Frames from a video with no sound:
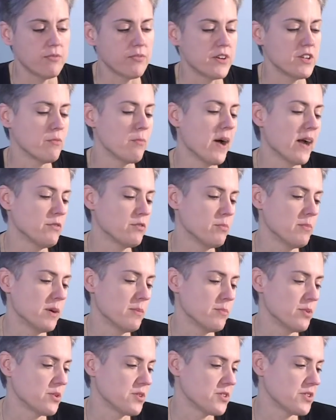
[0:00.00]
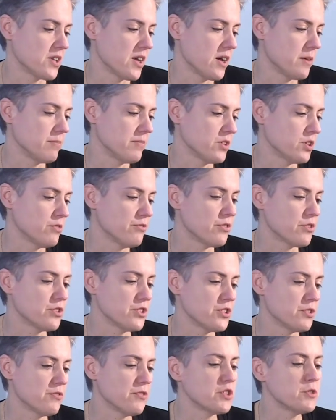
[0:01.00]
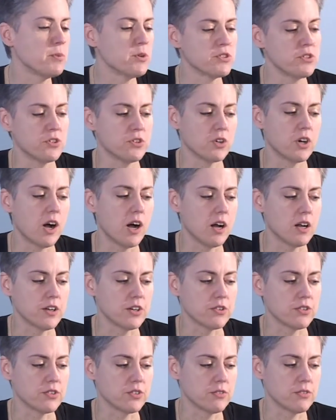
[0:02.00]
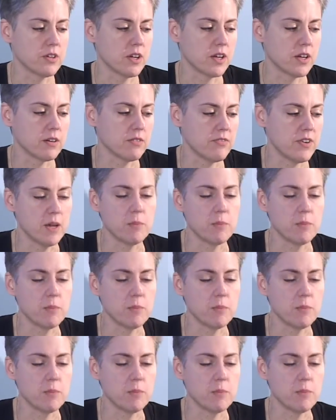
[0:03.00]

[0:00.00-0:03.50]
A friend of mine remembers um, her first first person in her in her uh,